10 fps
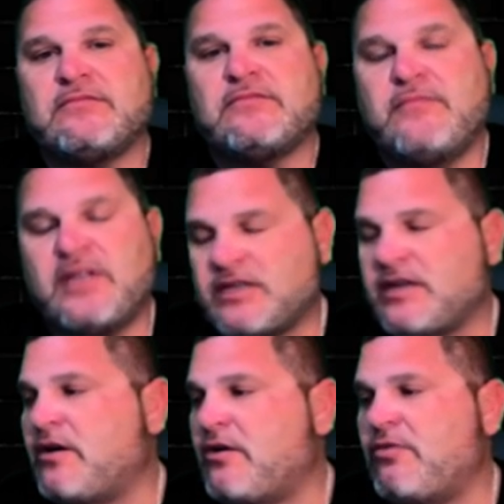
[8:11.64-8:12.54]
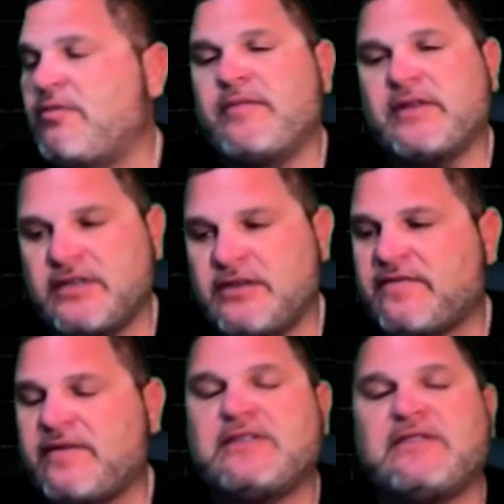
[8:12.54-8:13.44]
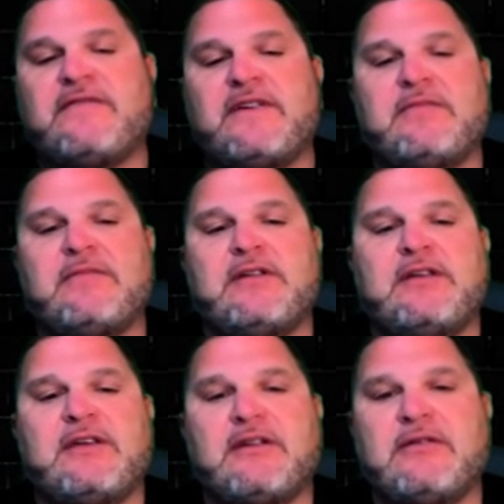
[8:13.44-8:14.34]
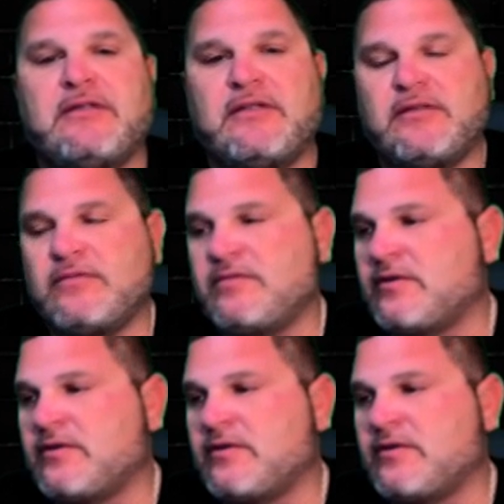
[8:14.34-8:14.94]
missing home and missing your friends and family, and